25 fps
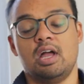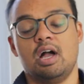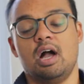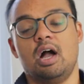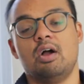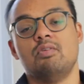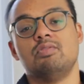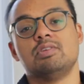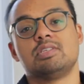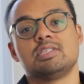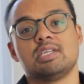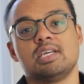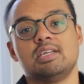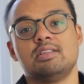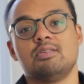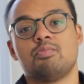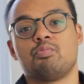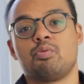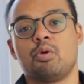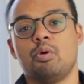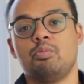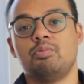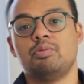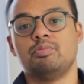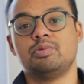I would say the
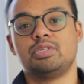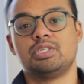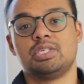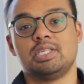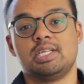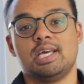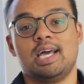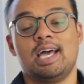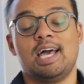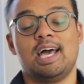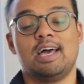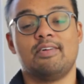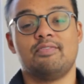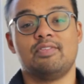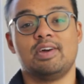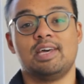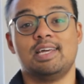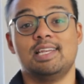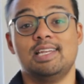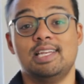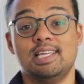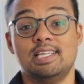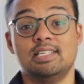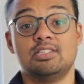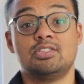problem should have
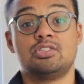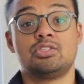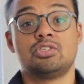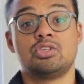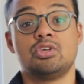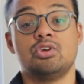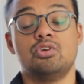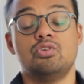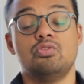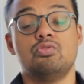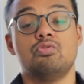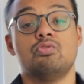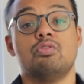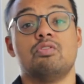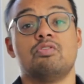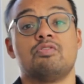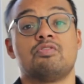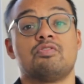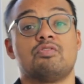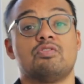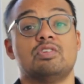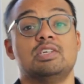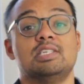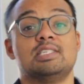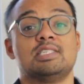at least two or
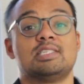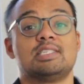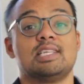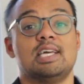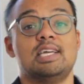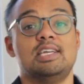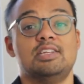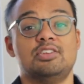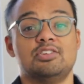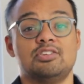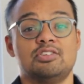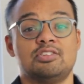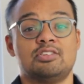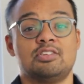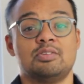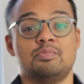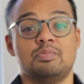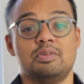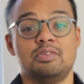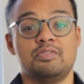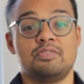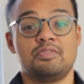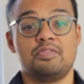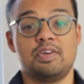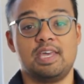three stages to
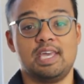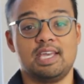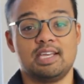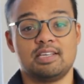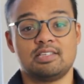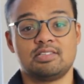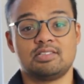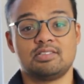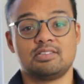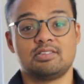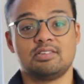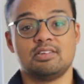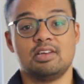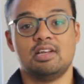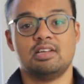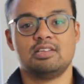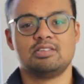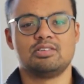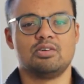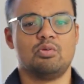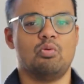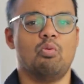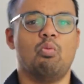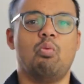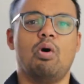be fixed.
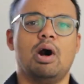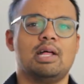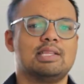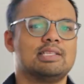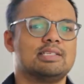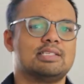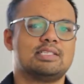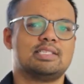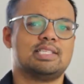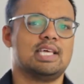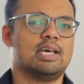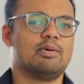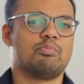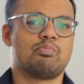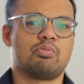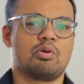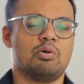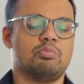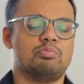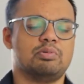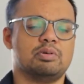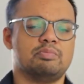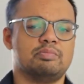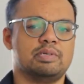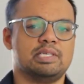So one step
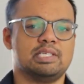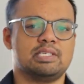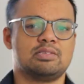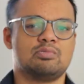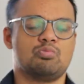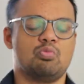problem is,